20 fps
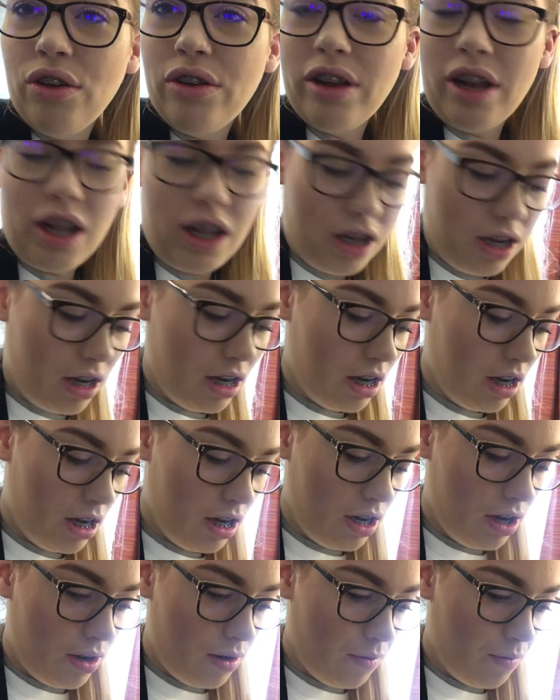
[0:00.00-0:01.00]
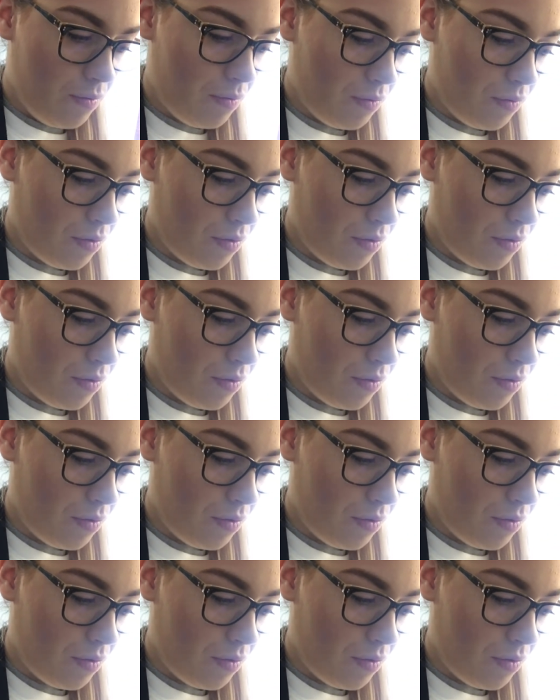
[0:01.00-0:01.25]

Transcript: to London.